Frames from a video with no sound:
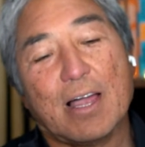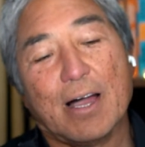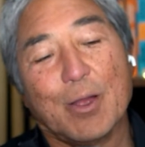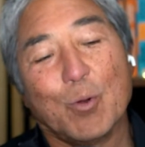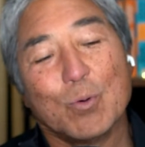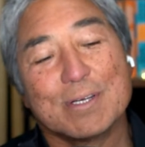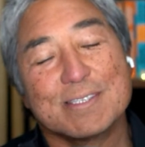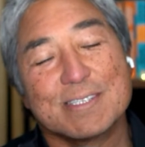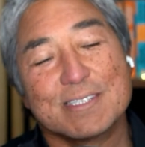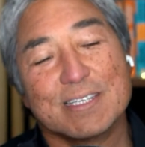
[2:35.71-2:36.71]
I
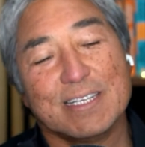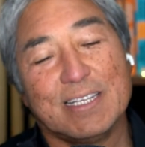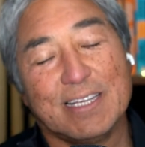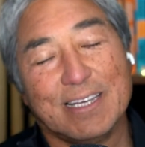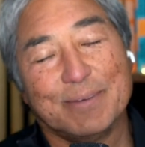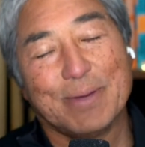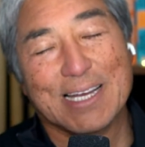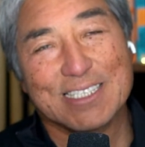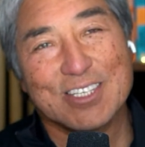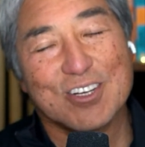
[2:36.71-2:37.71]
was in the
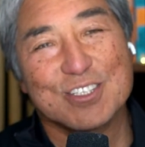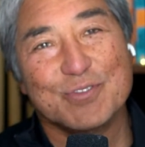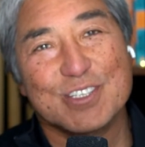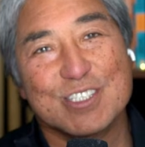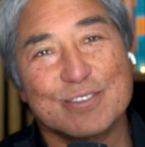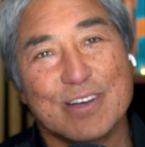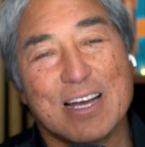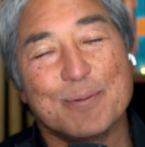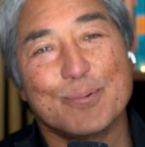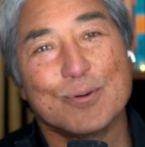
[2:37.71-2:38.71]
Macintosh division of
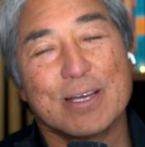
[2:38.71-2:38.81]
Apple,